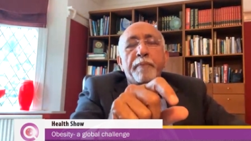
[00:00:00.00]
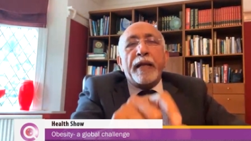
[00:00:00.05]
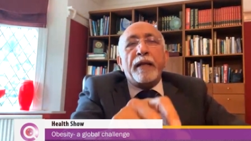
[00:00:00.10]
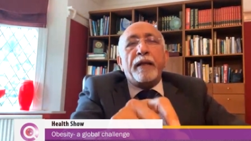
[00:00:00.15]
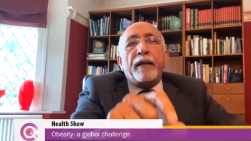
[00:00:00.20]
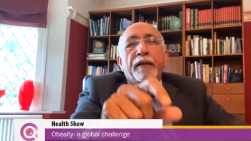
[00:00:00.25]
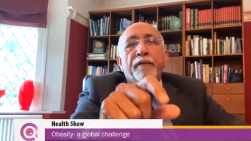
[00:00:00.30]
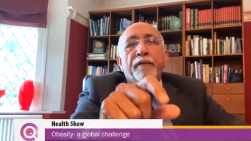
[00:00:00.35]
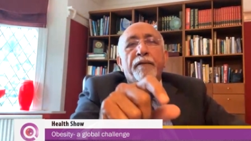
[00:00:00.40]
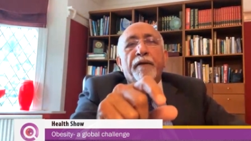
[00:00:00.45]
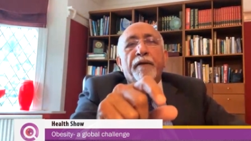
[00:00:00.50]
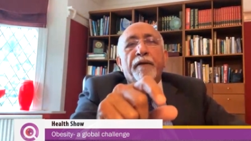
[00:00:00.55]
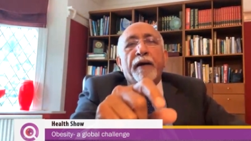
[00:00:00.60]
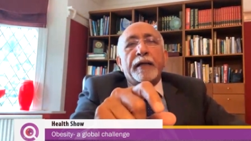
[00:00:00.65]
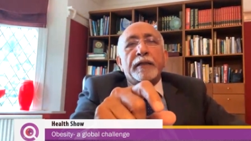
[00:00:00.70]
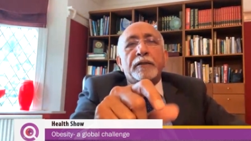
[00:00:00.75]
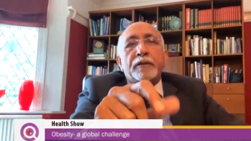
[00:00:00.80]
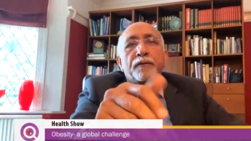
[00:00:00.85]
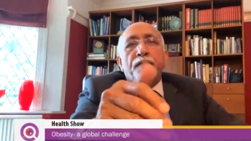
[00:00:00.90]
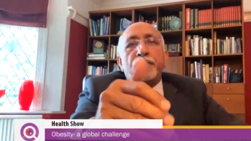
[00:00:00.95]
are mainly
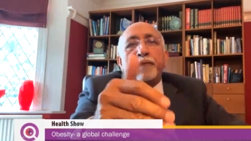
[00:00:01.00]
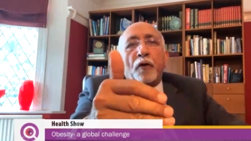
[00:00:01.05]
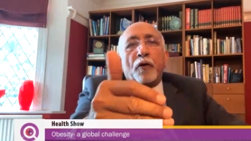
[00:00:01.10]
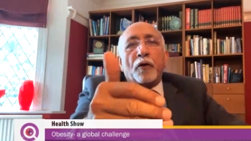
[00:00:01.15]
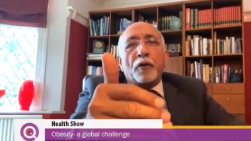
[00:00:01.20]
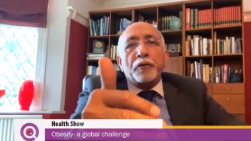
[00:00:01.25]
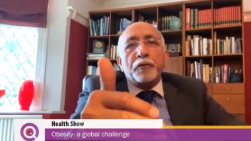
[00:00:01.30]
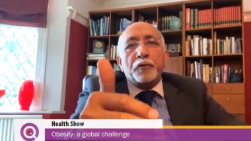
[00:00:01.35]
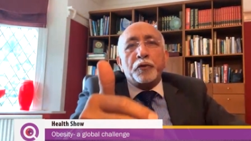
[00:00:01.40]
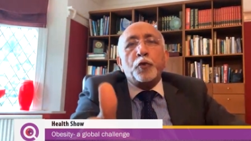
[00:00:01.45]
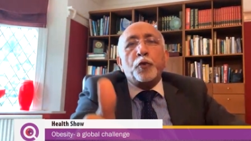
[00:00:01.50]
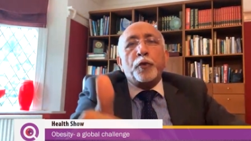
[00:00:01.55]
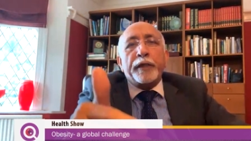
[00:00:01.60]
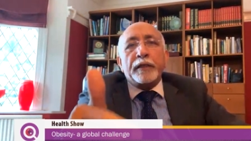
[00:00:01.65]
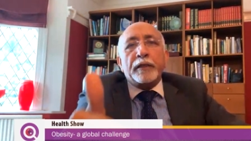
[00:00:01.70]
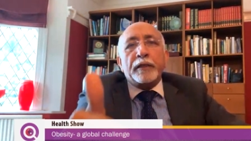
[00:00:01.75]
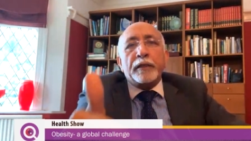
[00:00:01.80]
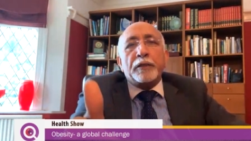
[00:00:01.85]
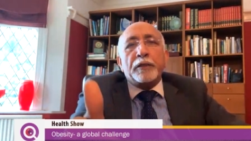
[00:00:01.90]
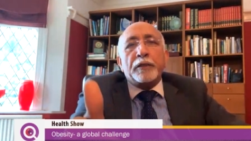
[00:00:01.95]
devised for
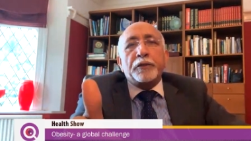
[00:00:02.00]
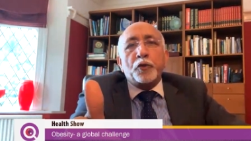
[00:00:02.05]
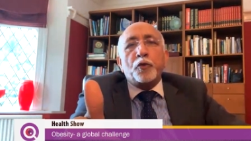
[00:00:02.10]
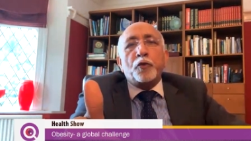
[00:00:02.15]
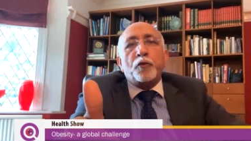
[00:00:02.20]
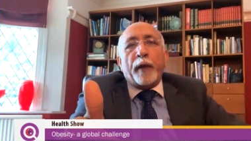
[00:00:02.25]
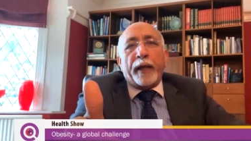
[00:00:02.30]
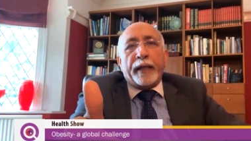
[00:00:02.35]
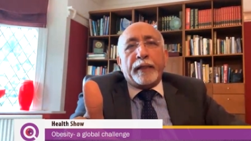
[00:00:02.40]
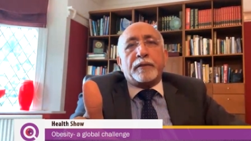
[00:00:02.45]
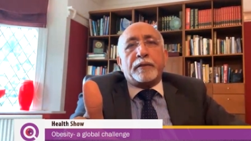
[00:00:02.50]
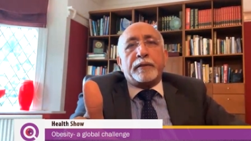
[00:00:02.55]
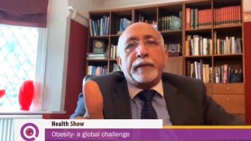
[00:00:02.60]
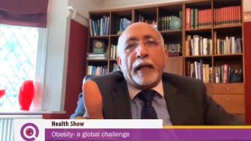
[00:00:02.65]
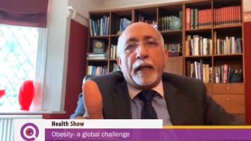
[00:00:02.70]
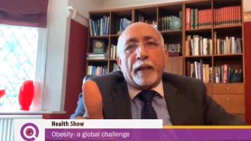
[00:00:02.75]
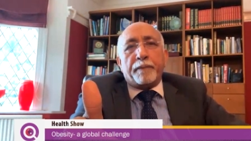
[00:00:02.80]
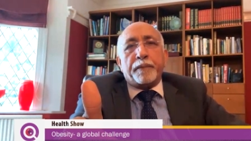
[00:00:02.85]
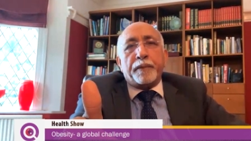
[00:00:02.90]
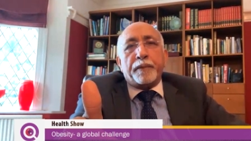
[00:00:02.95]
two
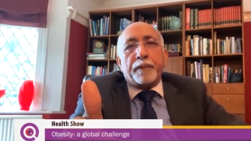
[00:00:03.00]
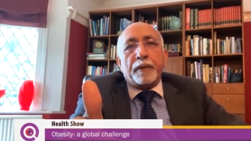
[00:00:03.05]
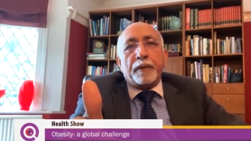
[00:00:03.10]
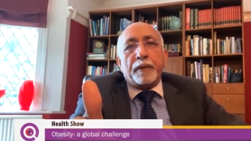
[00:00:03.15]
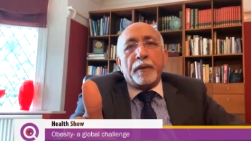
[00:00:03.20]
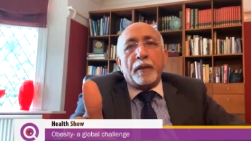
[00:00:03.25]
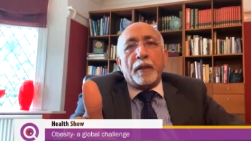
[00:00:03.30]
ways they help.